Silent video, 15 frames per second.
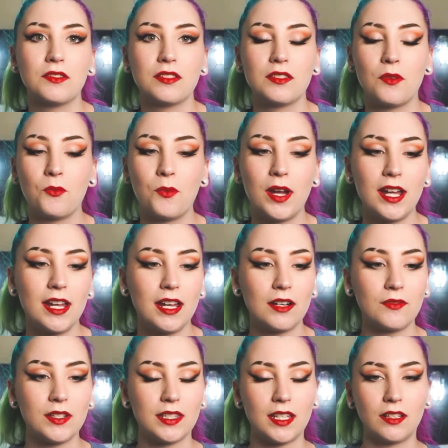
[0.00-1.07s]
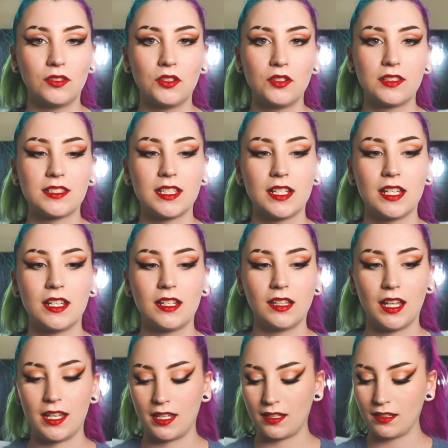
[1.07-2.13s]
the way everything looks in it.
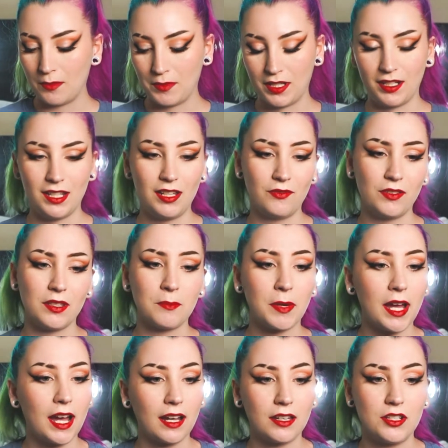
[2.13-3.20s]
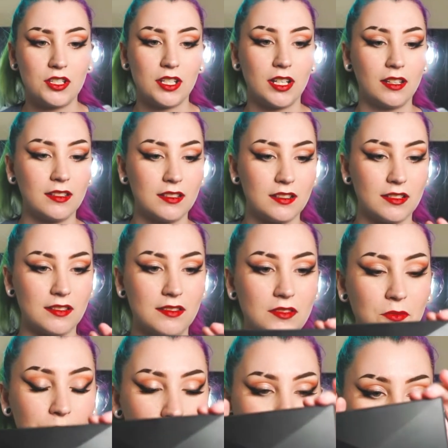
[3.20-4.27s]
Like, I mean, even the packaging is just
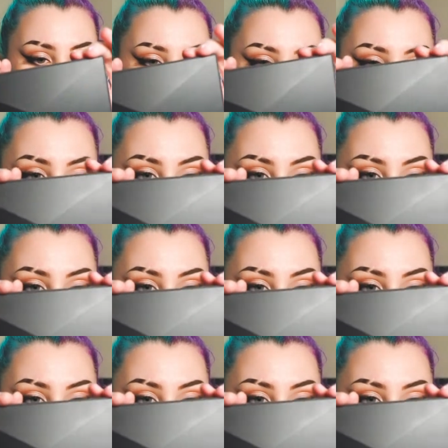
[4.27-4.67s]
super cute.